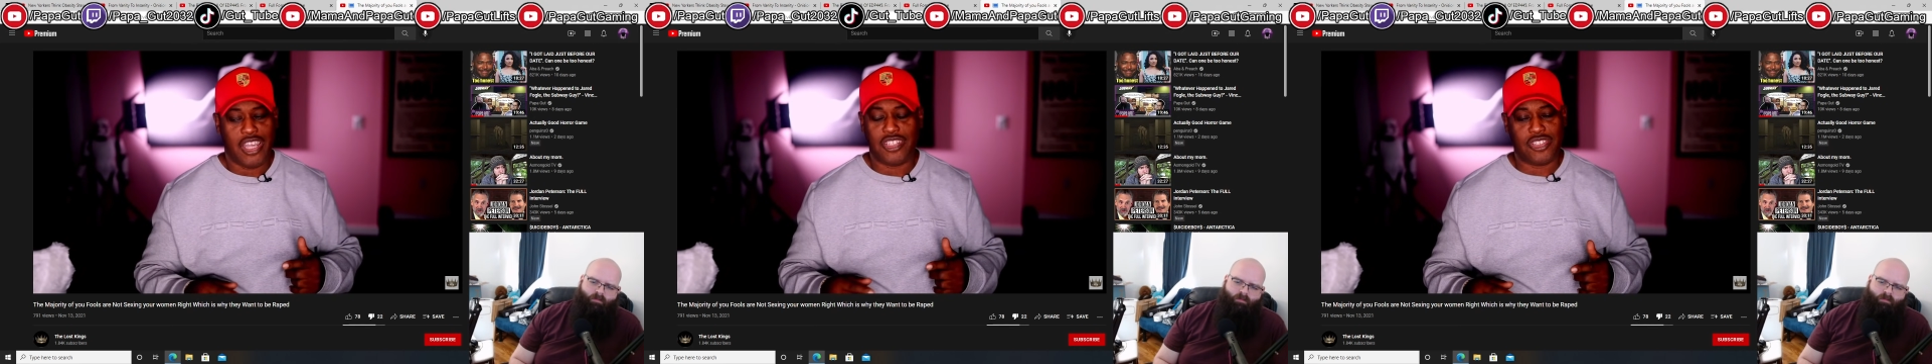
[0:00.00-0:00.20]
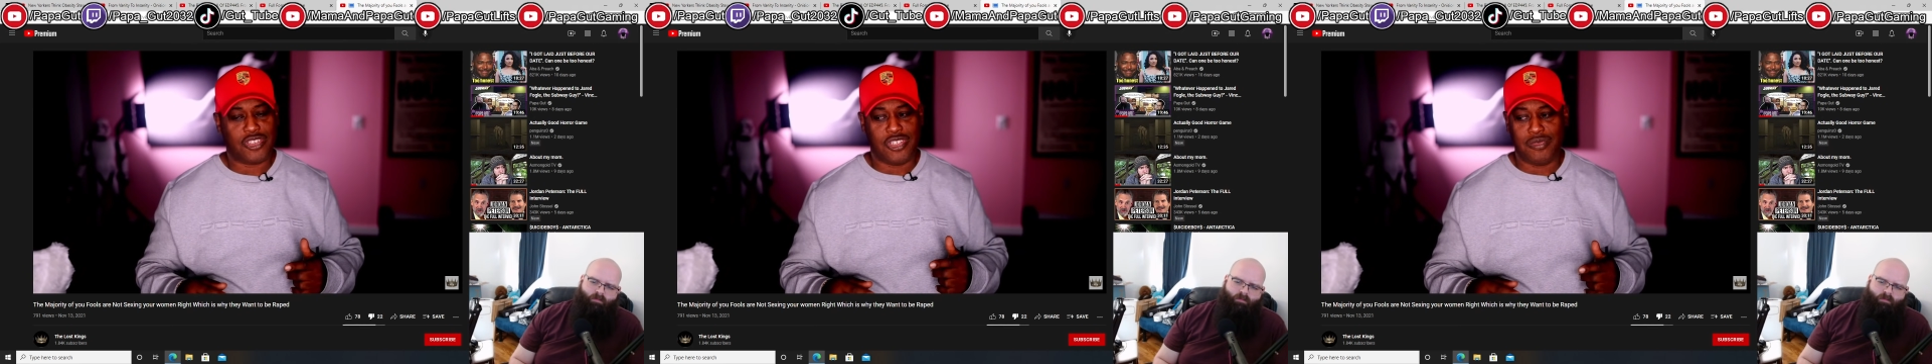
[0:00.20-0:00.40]

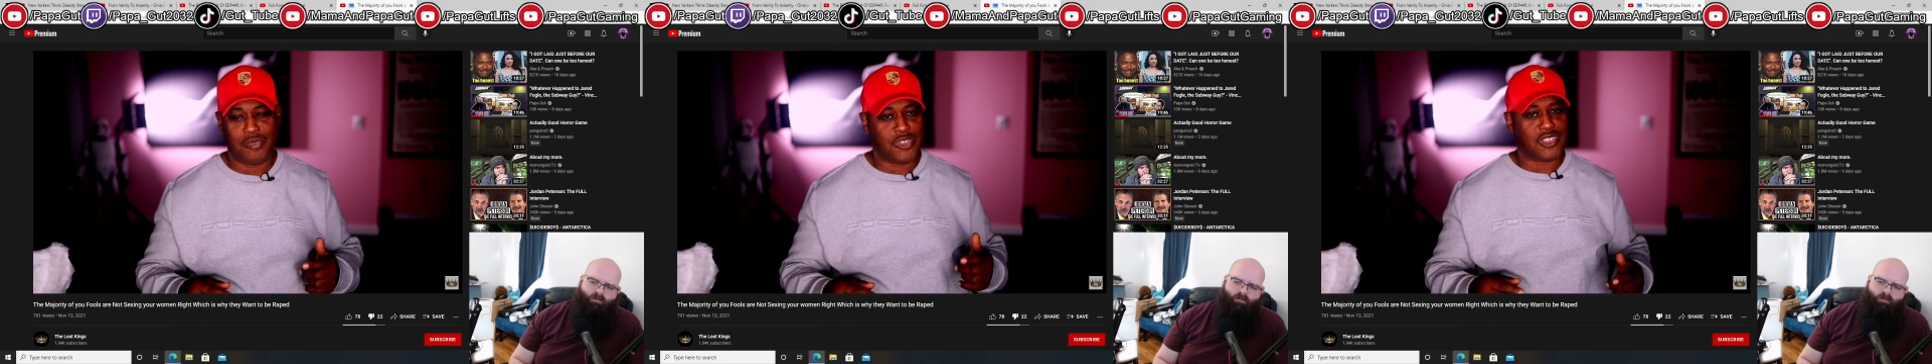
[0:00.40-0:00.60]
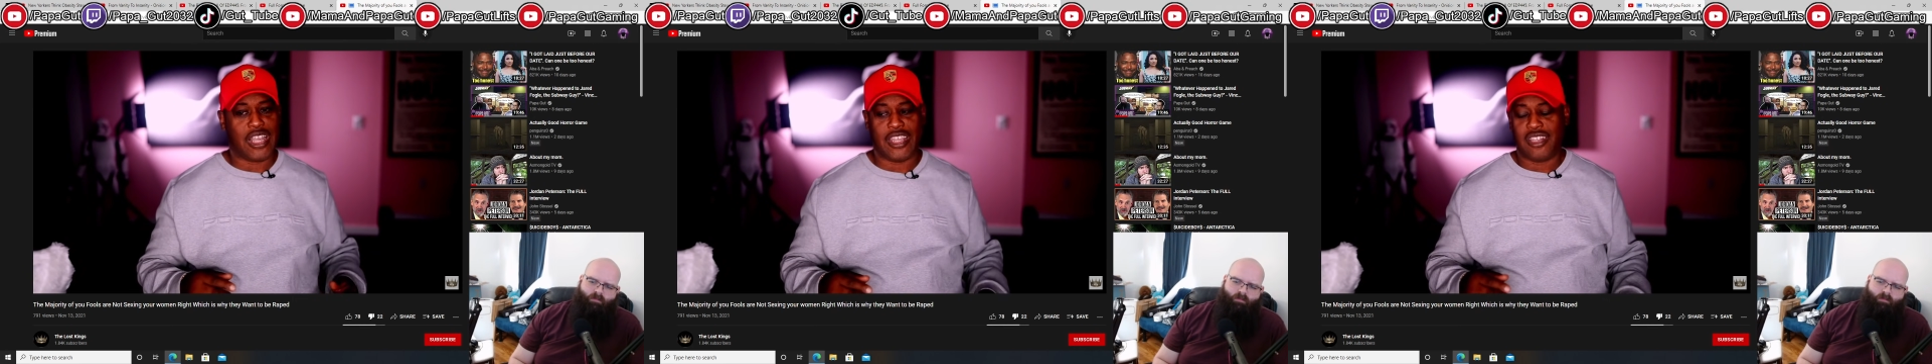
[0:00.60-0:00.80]
And
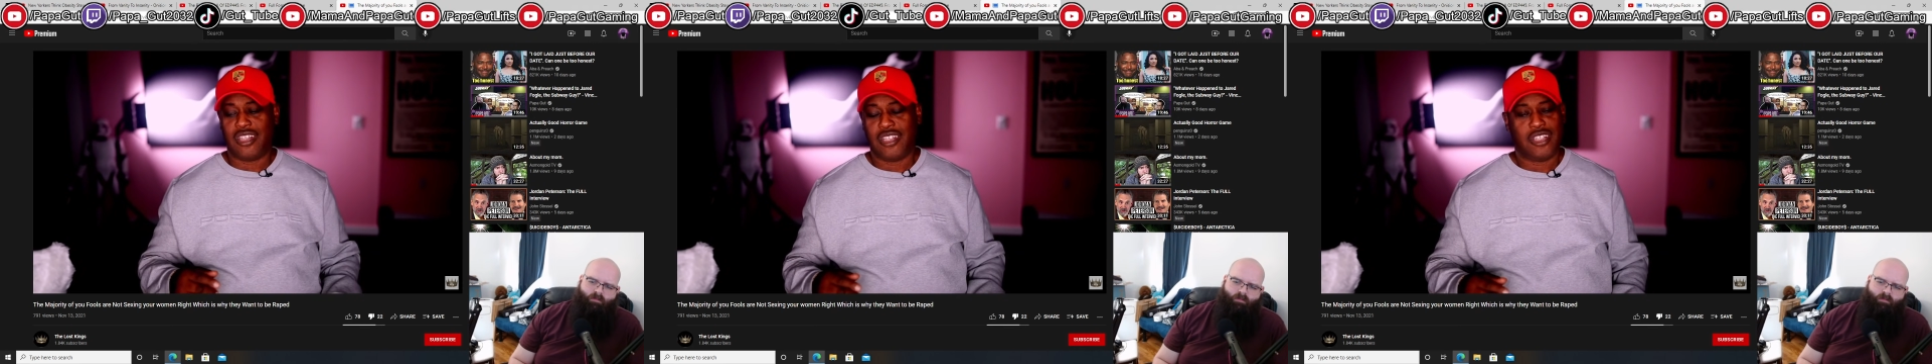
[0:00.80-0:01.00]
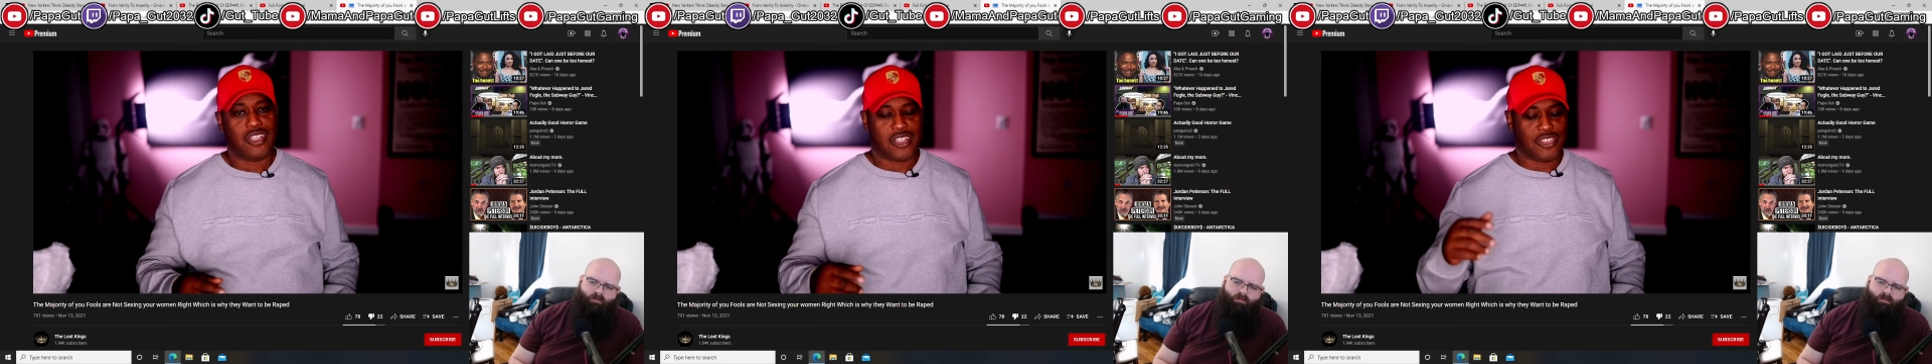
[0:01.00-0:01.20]
she just
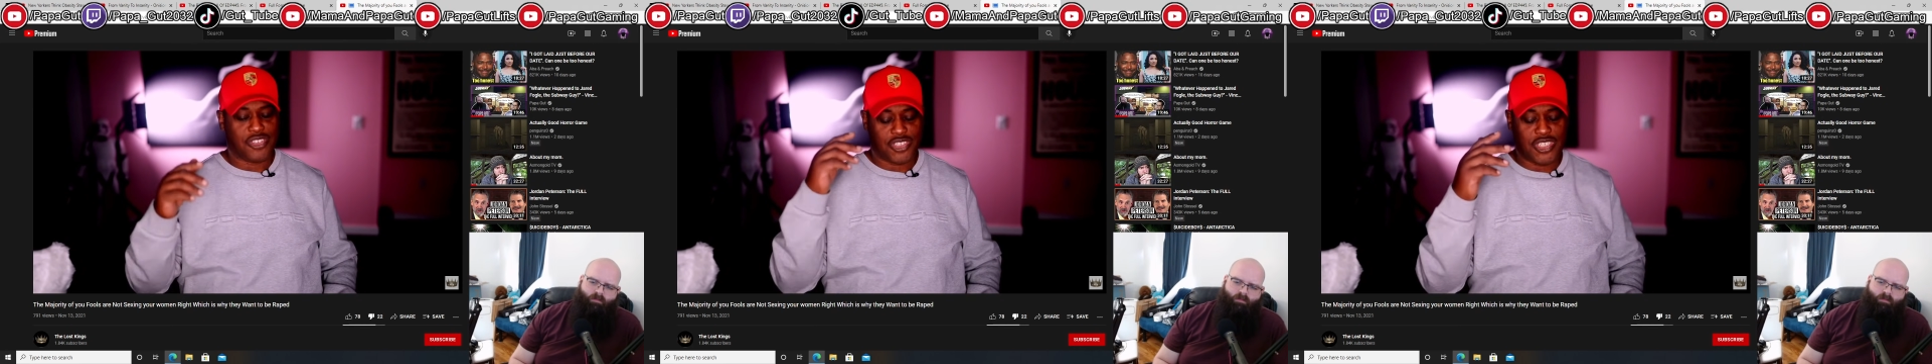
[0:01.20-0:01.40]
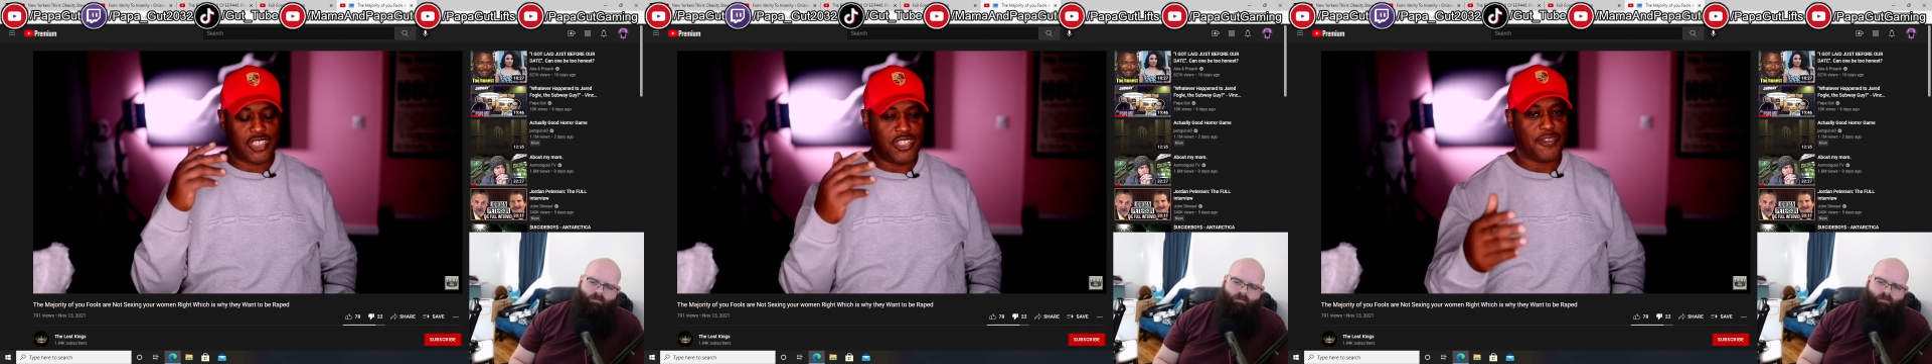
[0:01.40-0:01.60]
like,
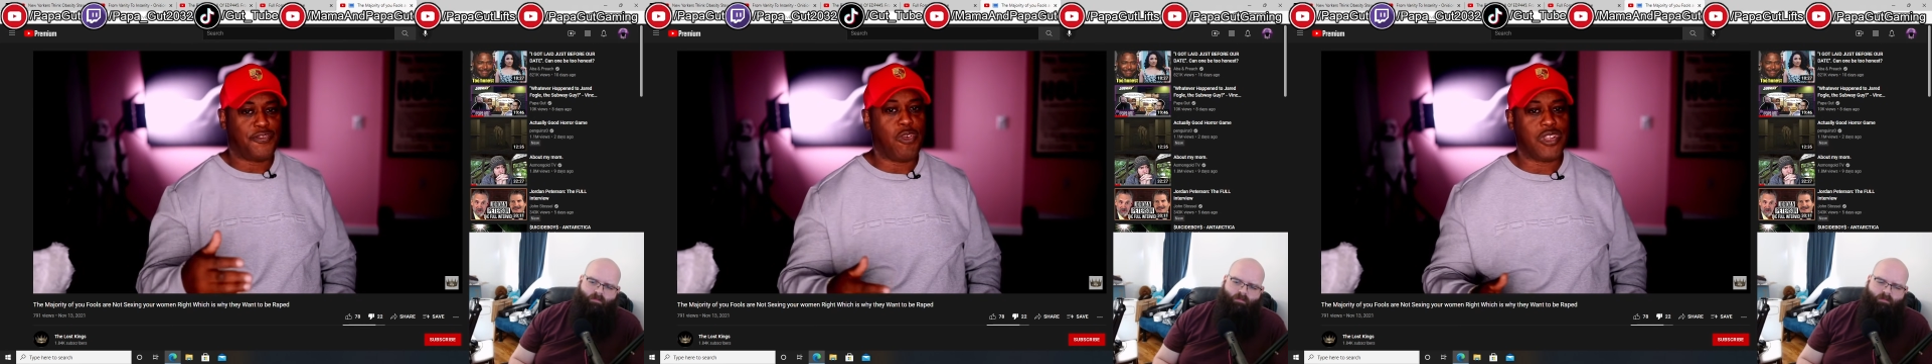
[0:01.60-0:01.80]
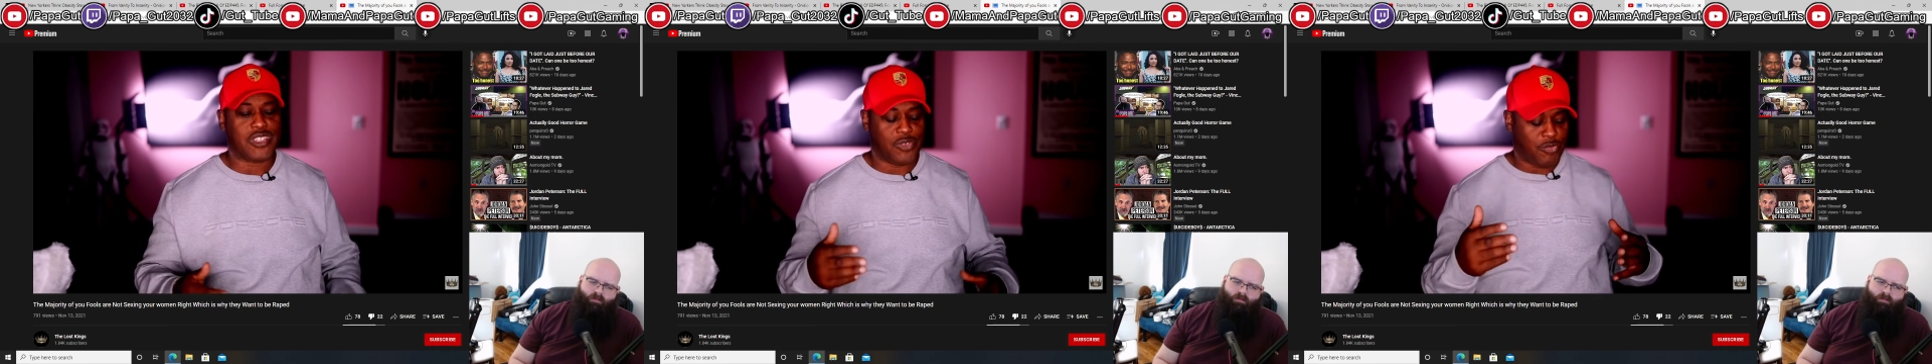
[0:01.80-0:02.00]
because see, she's
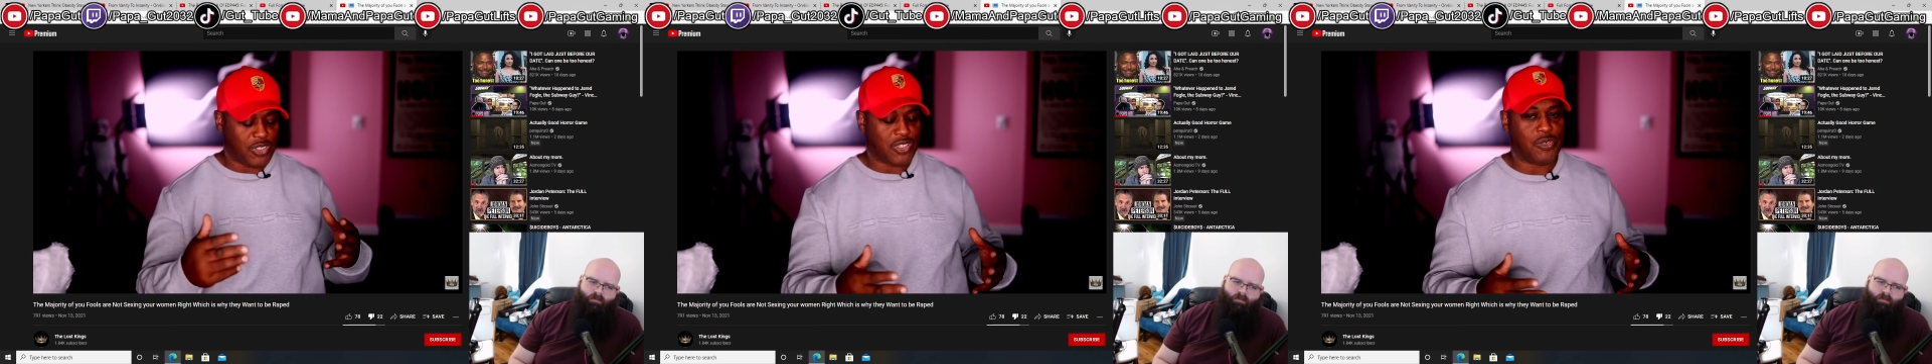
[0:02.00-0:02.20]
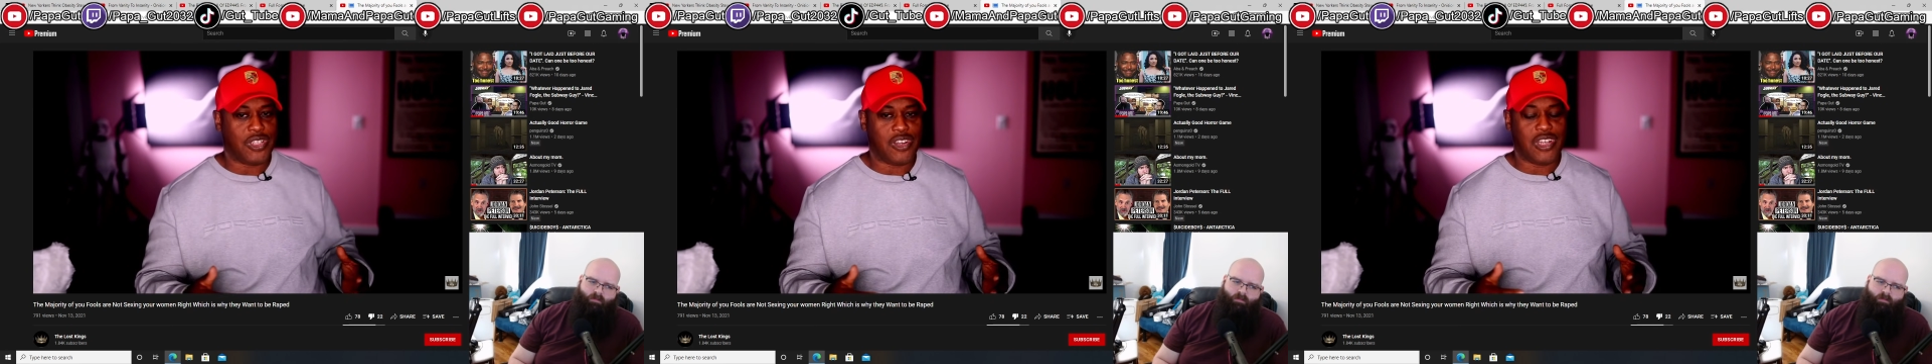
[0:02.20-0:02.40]
focused on
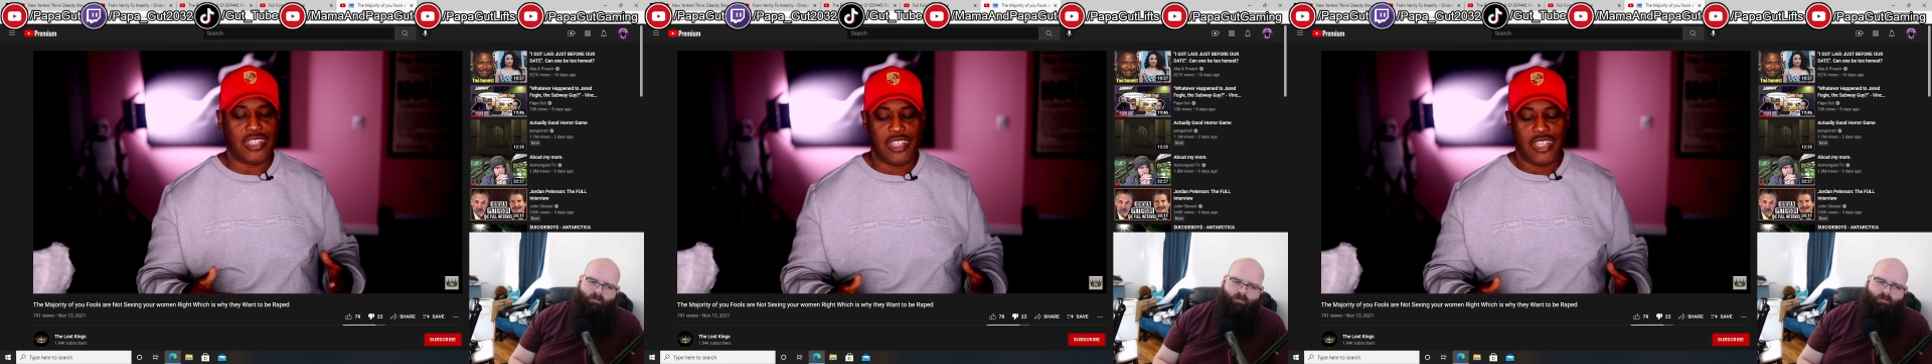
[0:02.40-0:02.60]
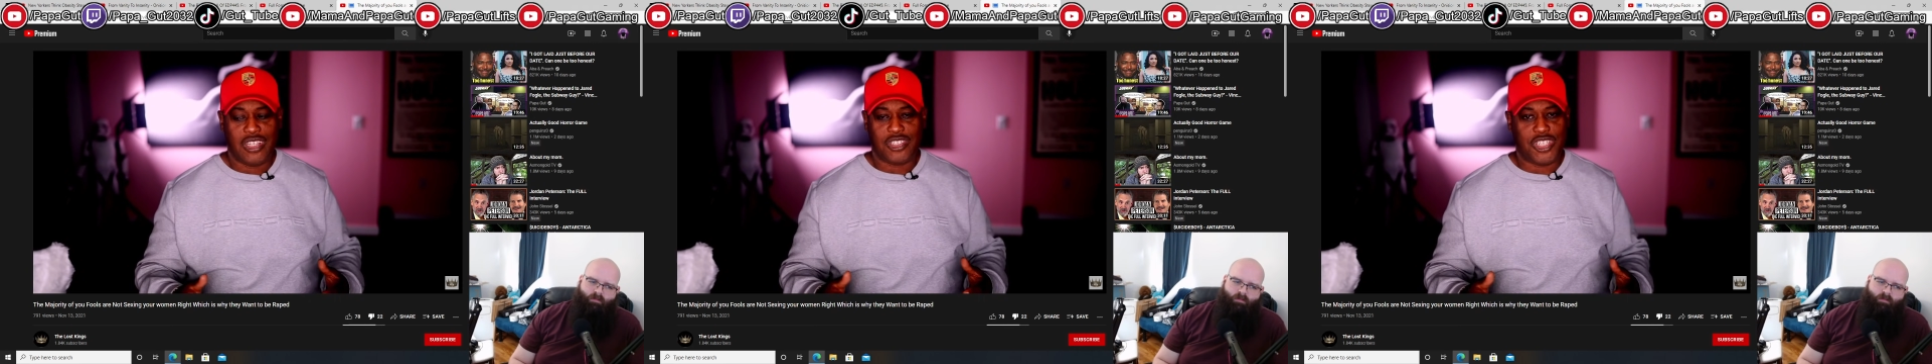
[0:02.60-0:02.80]
what's going on.